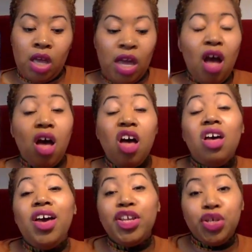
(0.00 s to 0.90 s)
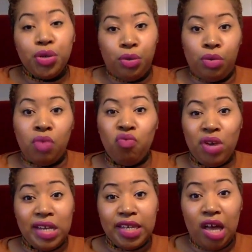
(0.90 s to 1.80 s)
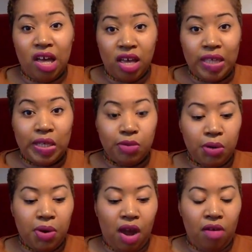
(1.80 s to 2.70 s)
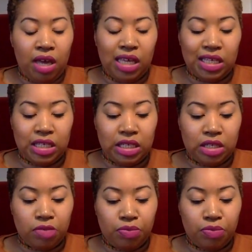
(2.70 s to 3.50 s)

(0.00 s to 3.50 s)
It hurt you. It really hurt you, Aquarius.